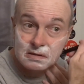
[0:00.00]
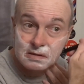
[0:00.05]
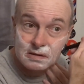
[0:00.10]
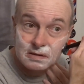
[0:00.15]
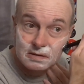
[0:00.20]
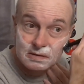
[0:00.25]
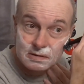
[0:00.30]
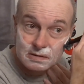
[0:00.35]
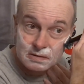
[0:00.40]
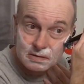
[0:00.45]

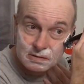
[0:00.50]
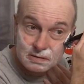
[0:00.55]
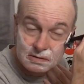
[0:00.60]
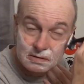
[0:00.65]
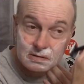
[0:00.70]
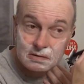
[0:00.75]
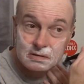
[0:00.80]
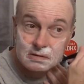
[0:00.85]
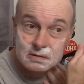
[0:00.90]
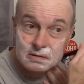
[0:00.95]
in
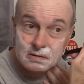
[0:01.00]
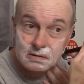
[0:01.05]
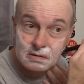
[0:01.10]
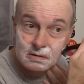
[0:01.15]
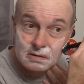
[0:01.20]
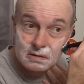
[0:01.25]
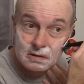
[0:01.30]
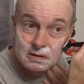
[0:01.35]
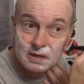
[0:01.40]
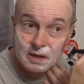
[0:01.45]

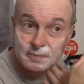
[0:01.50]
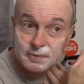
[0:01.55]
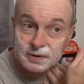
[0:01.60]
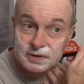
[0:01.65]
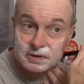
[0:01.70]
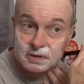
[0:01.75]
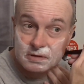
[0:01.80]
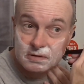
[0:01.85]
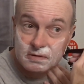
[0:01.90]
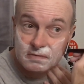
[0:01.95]
an
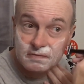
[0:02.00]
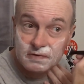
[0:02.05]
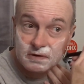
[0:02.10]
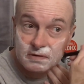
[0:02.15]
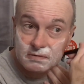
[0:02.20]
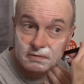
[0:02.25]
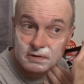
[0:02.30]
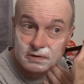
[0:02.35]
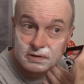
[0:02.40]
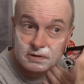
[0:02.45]
episode of the
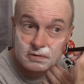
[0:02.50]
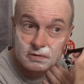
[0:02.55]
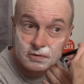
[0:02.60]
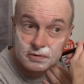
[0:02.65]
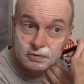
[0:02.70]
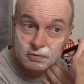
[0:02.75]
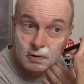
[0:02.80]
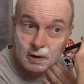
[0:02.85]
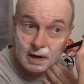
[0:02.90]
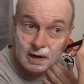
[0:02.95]

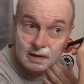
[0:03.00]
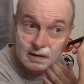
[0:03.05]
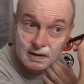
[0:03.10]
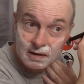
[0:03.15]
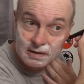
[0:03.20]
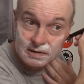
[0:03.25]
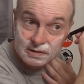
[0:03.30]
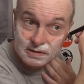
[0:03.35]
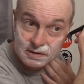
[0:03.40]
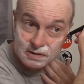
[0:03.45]
original
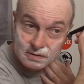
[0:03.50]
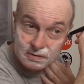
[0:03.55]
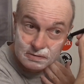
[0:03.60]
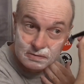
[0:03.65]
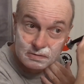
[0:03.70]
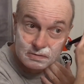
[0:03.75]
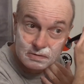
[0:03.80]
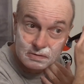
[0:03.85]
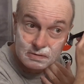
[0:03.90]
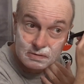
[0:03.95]
Twilight
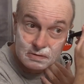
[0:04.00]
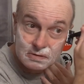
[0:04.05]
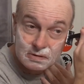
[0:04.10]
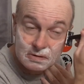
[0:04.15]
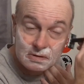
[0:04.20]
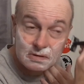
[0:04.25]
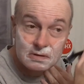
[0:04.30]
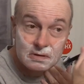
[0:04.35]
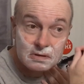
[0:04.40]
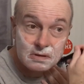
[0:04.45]
Zone.
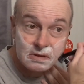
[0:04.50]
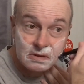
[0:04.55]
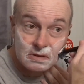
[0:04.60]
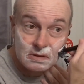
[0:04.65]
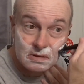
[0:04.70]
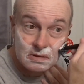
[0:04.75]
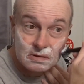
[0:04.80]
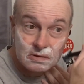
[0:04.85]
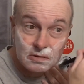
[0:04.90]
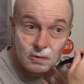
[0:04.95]

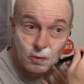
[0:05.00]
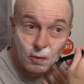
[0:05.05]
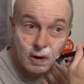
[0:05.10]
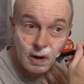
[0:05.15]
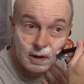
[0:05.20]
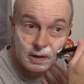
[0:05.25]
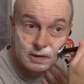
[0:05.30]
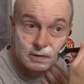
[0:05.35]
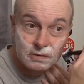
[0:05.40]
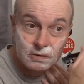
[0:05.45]
The
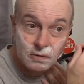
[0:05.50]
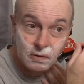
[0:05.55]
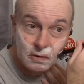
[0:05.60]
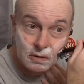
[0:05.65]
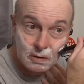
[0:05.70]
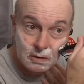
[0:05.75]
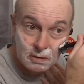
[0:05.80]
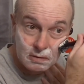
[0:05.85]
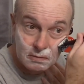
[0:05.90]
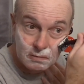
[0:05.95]
one
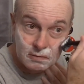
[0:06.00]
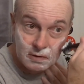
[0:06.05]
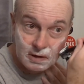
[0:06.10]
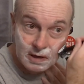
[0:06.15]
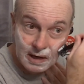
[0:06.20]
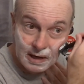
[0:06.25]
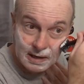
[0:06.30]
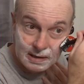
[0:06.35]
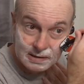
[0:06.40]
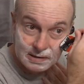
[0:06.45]

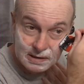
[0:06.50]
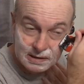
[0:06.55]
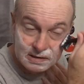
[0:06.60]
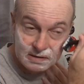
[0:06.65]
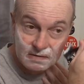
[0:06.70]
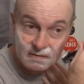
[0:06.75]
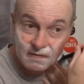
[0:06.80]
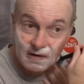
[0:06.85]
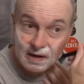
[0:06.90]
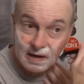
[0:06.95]
where Andy
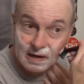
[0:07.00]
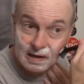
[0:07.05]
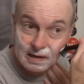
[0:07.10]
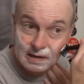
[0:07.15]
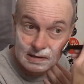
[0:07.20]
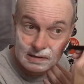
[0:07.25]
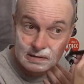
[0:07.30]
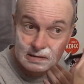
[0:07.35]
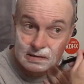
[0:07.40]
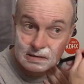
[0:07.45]

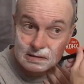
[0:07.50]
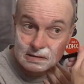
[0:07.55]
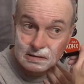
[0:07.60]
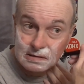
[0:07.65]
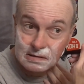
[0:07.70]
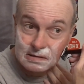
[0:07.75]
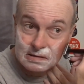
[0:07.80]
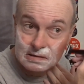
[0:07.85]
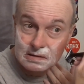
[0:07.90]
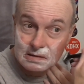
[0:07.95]
Devine,
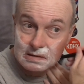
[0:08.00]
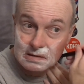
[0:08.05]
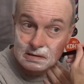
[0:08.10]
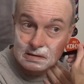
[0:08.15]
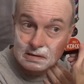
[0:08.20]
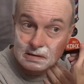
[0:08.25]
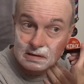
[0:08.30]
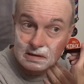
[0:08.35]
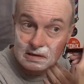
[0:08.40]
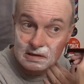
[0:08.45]

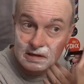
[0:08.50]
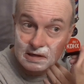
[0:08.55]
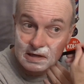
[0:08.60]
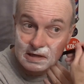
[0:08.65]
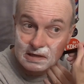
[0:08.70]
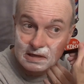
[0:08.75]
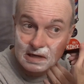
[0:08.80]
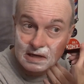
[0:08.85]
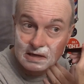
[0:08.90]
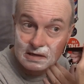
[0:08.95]
the
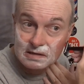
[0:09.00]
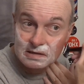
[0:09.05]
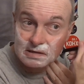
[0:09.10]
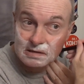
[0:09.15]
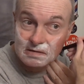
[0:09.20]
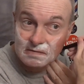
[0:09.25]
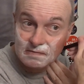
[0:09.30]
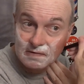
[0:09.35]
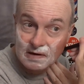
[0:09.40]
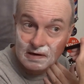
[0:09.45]
late
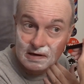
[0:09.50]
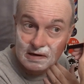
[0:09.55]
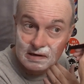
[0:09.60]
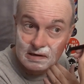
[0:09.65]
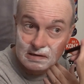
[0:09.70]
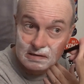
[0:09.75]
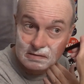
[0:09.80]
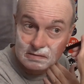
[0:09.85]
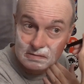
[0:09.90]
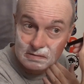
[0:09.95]
Andy
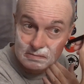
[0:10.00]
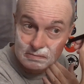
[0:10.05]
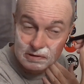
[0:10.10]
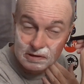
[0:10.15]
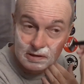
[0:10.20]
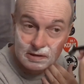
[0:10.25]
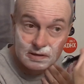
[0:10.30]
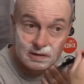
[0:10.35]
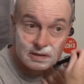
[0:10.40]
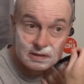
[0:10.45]
Devine,
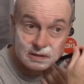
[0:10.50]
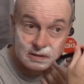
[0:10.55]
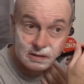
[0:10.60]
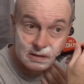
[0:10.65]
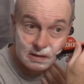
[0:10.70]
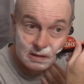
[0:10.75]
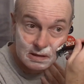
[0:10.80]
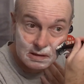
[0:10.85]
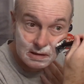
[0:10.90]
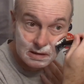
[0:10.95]

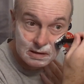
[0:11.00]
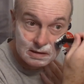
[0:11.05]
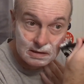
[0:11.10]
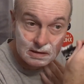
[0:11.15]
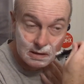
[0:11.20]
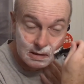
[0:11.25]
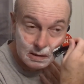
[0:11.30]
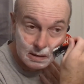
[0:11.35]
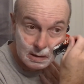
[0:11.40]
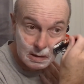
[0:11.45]
plays
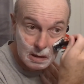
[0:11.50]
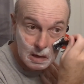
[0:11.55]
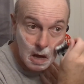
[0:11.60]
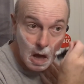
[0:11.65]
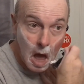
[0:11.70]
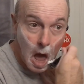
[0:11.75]
a,